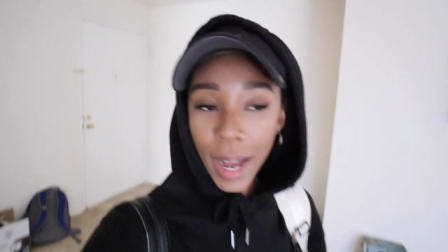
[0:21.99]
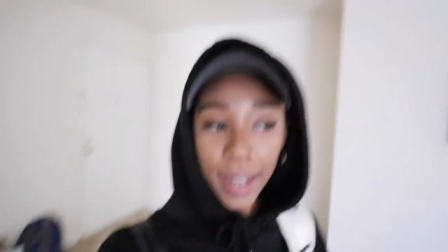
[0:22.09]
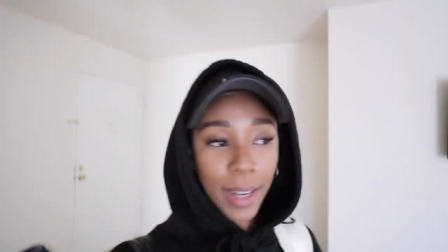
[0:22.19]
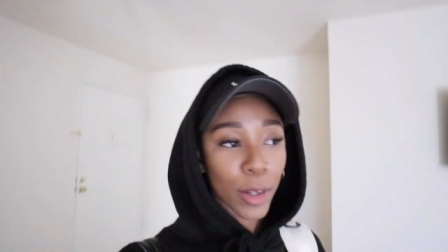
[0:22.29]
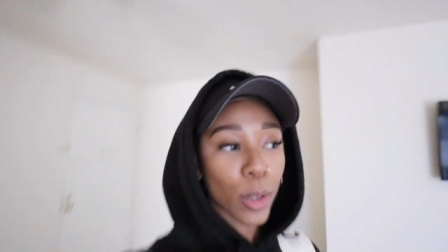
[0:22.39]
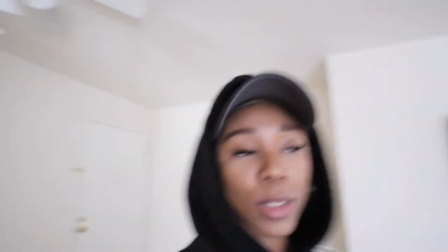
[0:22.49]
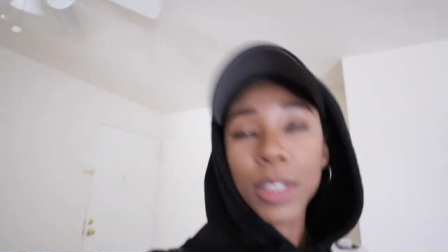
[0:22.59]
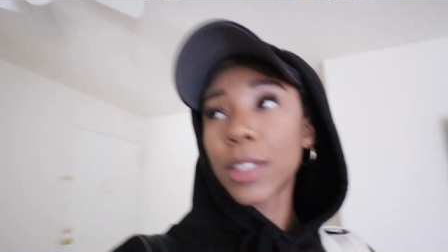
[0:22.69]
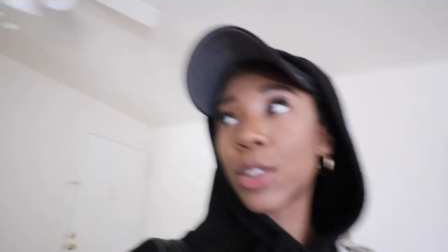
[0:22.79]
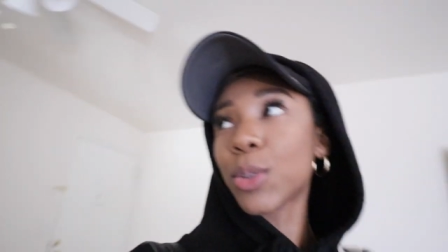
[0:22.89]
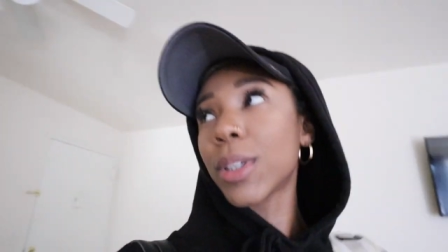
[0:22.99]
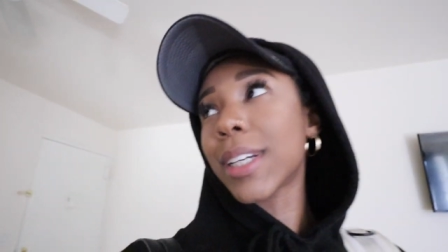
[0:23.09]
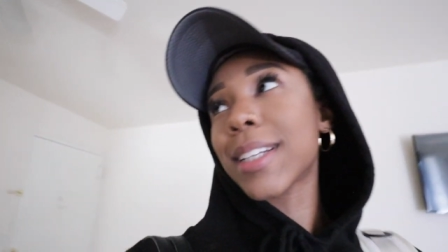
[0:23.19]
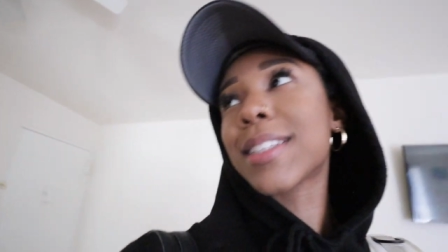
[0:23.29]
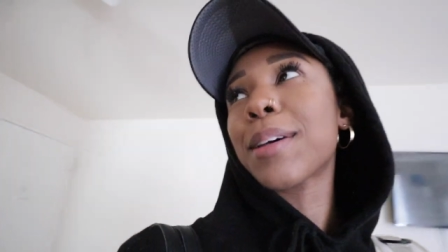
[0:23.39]
I gotta go to the store
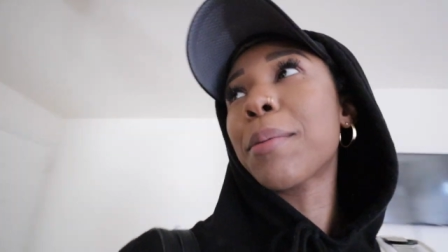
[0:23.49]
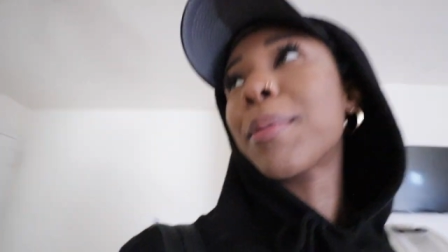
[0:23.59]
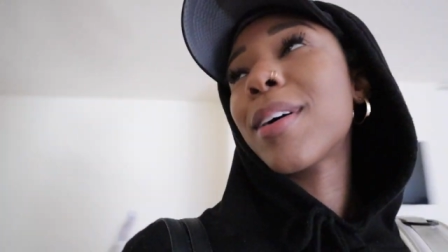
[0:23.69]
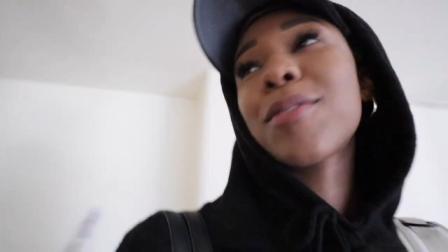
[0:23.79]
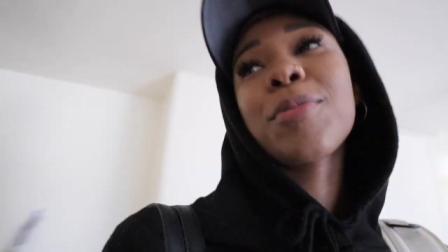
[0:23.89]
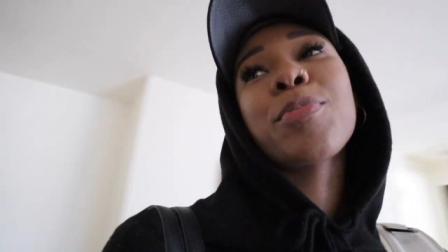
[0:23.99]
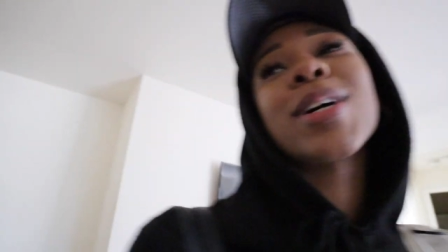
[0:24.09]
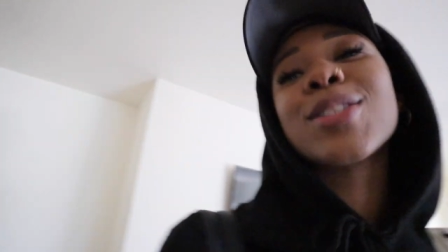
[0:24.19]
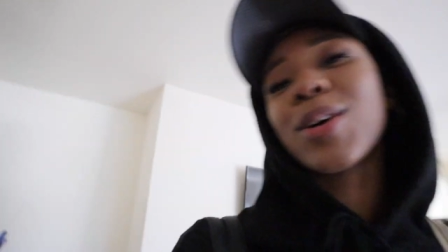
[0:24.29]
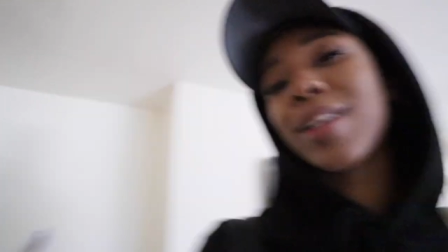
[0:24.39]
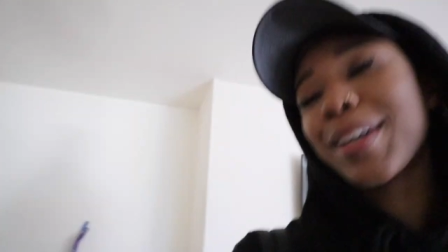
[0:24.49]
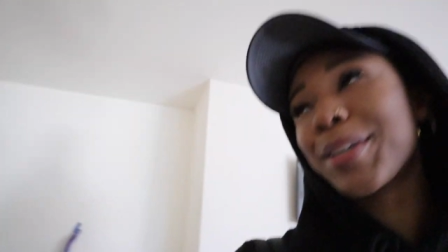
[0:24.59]
and get some press-on